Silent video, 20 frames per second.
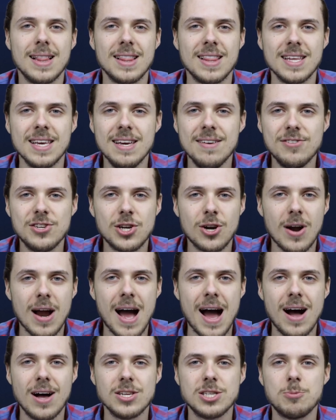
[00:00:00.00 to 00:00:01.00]
leaves her
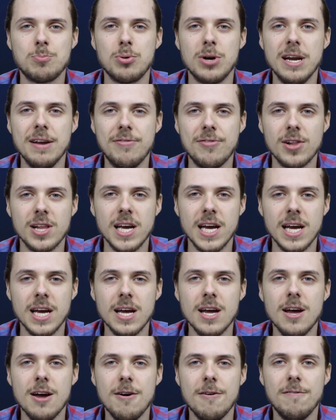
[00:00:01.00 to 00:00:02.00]
house
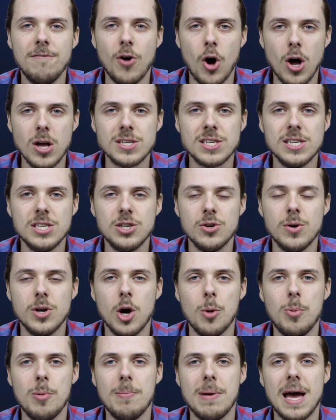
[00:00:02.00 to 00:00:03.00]
briefly, falls into an
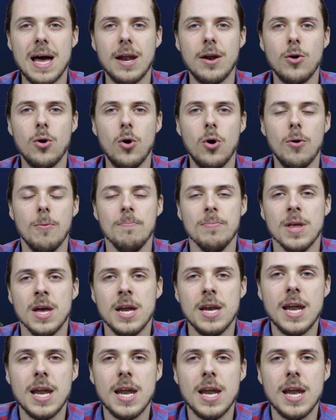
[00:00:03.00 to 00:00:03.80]
open manhole.